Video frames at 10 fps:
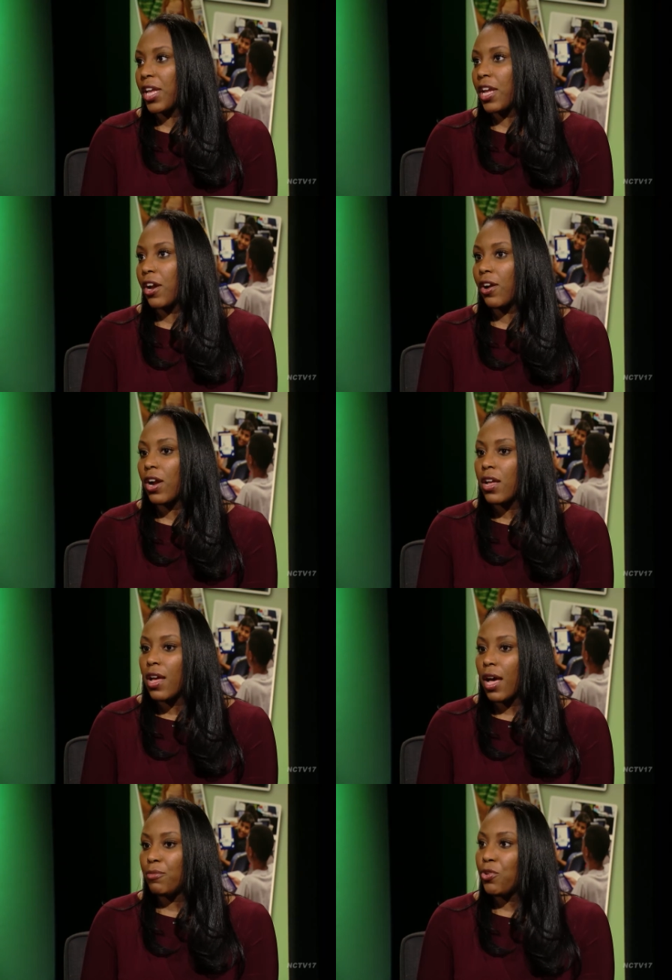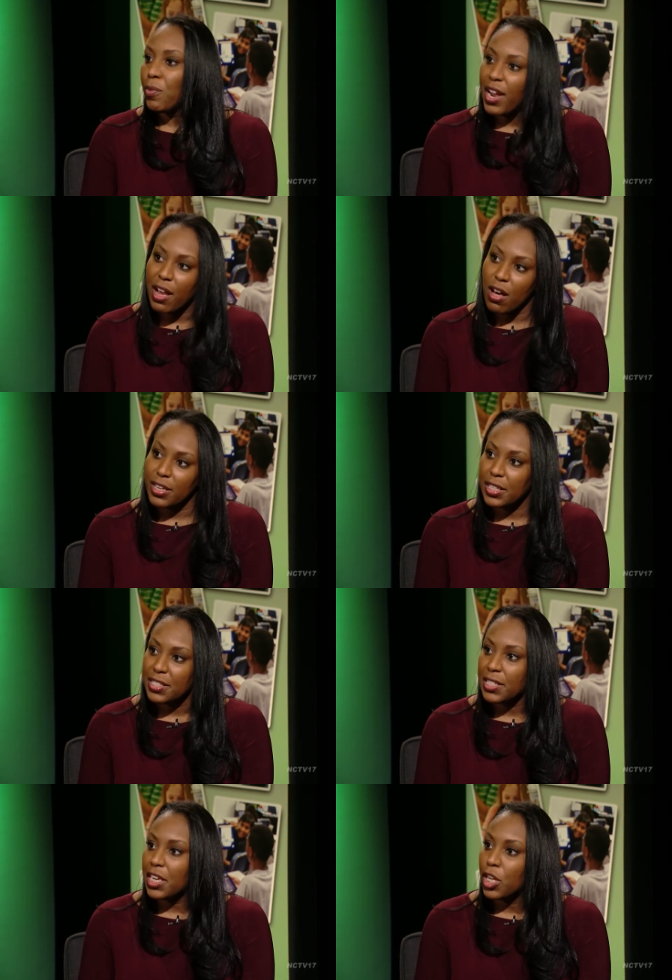here, uh, doing what I call a
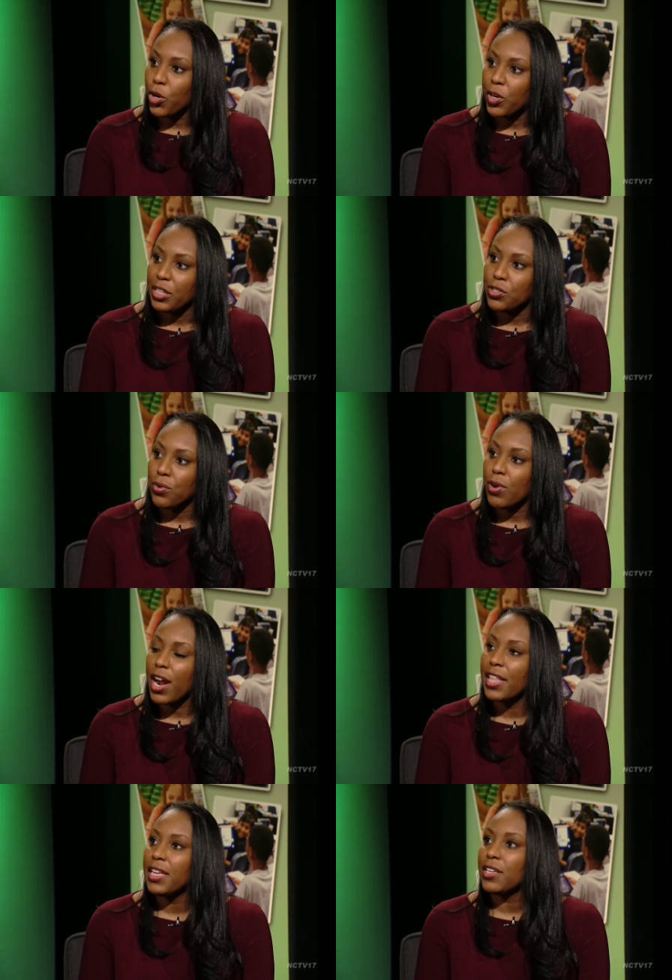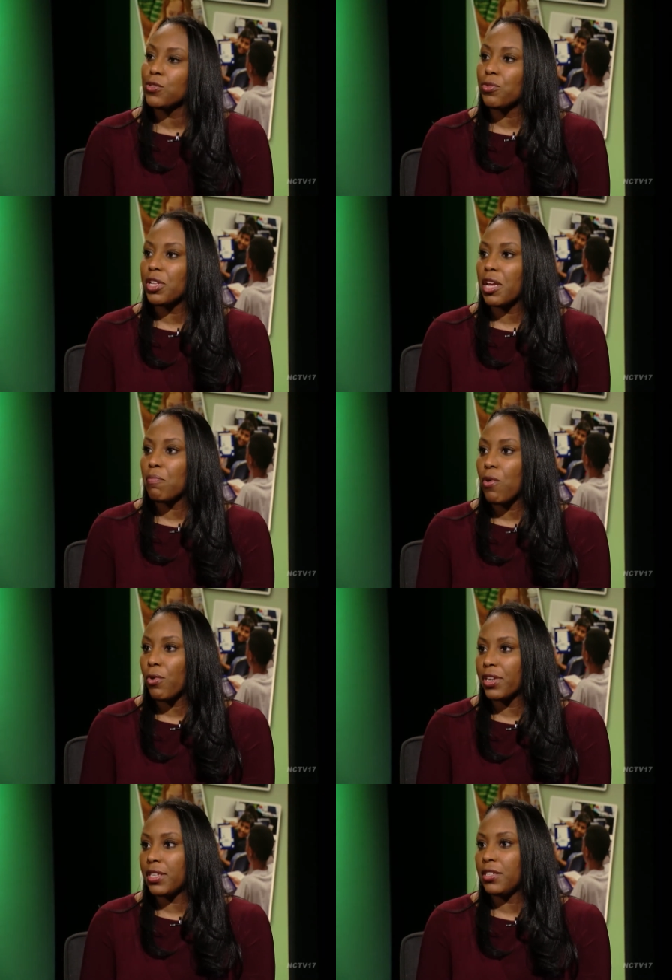listening and learning tour. I think it's really
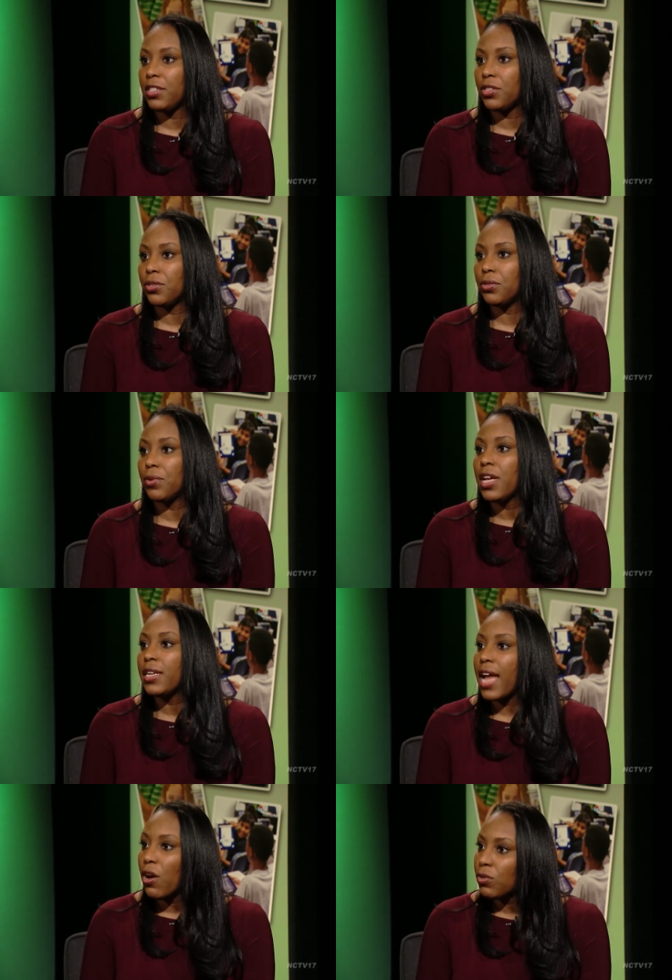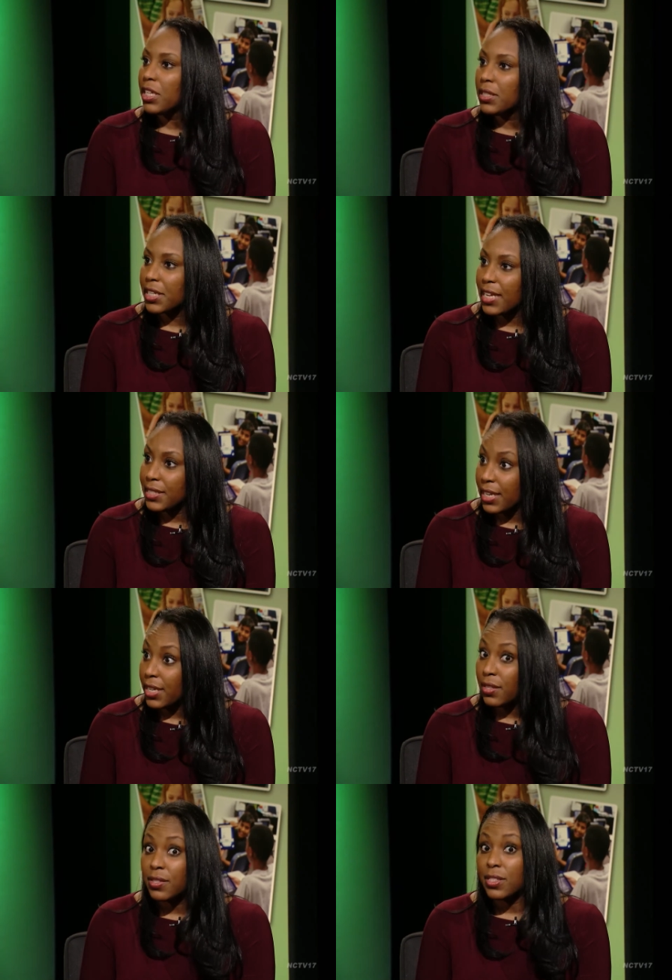important to not only look at
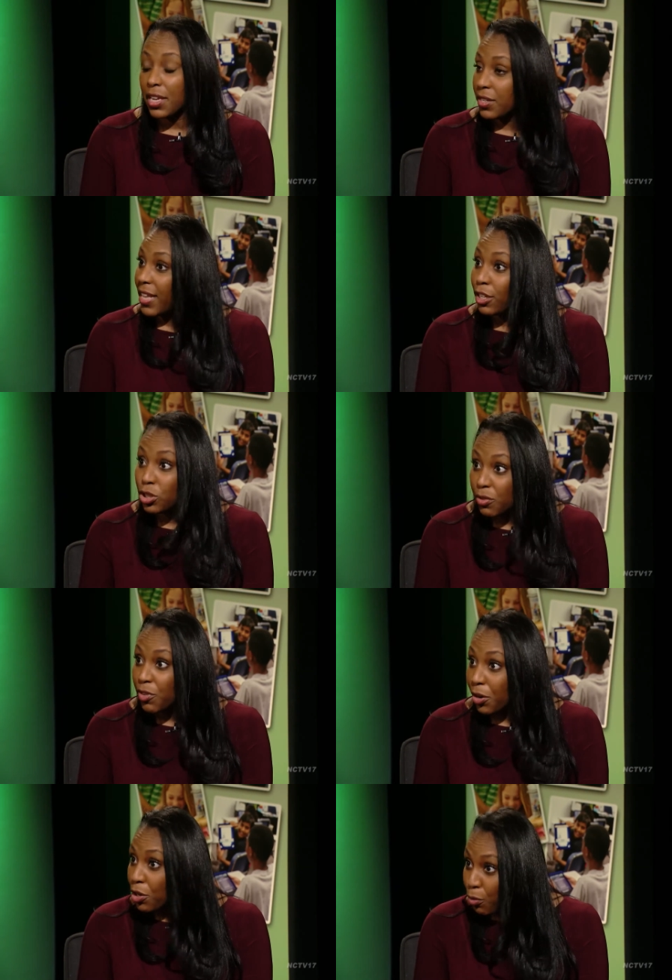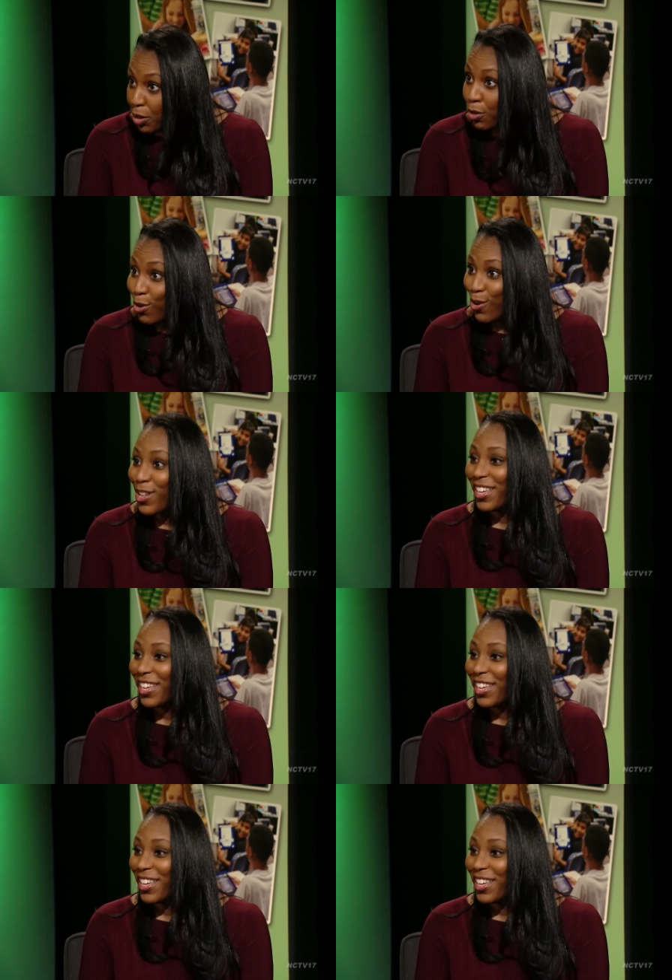data, data is actually very critical